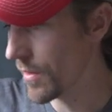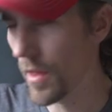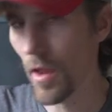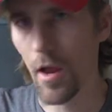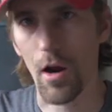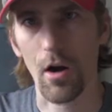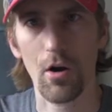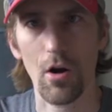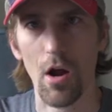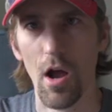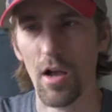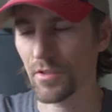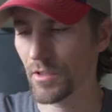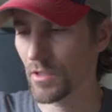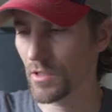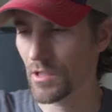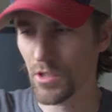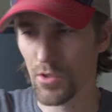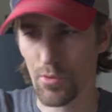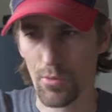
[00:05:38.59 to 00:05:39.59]
And on the
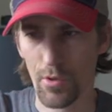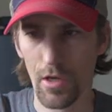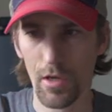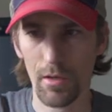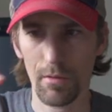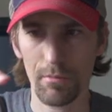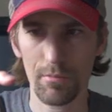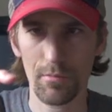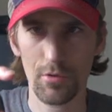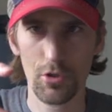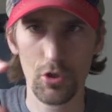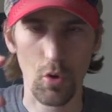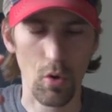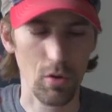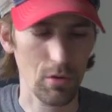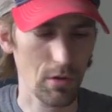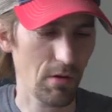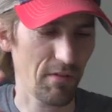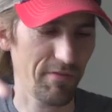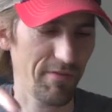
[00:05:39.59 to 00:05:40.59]
AirCross, it's three
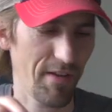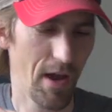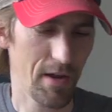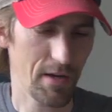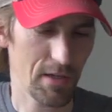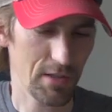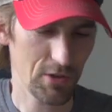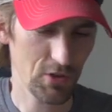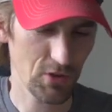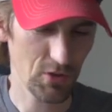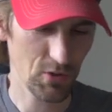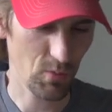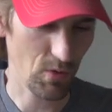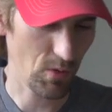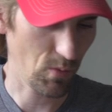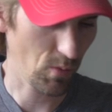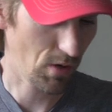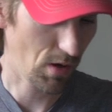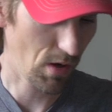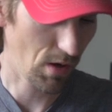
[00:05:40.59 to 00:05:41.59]
short little
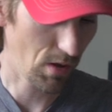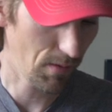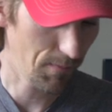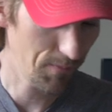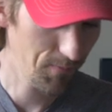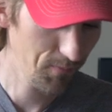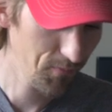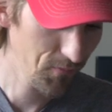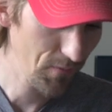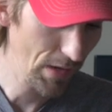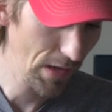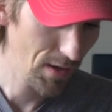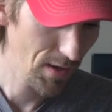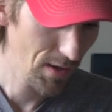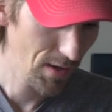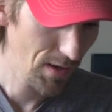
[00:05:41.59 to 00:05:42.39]
fatties is what we'll call